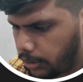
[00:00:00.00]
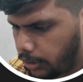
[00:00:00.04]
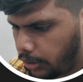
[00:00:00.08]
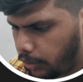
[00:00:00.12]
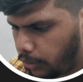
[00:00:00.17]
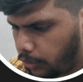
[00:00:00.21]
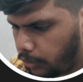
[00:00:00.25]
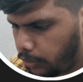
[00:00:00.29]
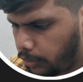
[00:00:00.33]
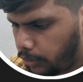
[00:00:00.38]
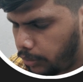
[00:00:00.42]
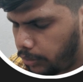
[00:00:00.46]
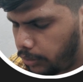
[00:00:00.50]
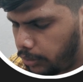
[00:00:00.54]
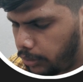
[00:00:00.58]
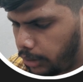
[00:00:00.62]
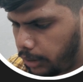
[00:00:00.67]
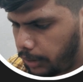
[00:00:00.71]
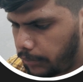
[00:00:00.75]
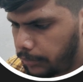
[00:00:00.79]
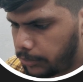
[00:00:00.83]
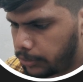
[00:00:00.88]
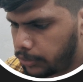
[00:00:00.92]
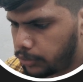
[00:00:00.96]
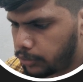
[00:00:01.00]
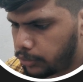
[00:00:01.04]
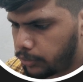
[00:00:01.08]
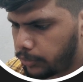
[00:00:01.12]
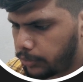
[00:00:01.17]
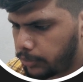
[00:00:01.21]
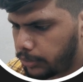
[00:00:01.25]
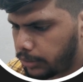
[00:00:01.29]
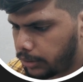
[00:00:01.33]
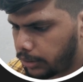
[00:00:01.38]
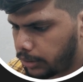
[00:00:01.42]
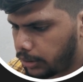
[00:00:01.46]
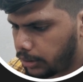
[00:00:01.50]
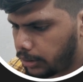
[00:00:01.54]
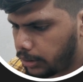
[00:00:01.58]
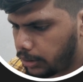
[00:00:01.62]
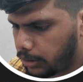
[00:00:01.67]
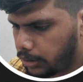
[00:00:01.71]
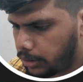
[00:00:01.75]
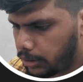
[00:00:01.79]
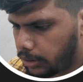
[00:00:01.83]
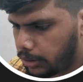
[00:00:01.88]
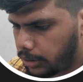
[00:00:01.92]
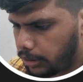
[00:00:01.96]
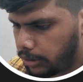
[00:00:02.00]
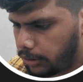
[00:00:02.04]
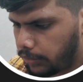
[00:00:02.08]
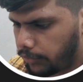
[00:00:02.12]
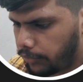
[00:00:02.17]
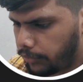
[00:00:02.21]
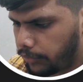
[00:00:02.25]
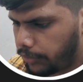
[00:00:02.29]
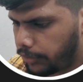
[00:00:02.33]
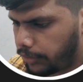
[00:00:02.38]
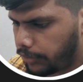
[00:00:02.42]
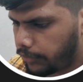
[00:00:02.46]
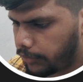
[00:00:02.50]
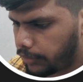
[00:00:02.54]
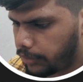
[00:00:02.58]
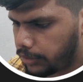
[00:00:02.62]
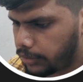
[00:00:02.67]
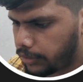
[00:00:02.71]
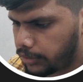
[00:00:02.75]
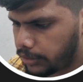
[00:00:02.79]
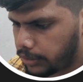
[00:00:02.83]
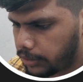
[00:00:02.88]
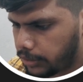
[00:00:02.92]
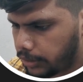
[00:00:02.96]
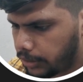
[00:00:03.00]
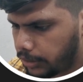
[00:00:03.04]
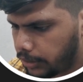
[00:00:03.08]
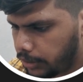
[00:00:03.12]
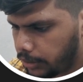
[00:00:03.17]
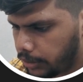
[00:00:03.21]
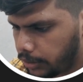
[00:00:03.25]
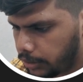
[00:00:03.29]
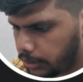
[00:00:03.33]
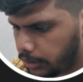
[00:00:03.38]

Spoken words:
Countdown timer should be null if interval is clear.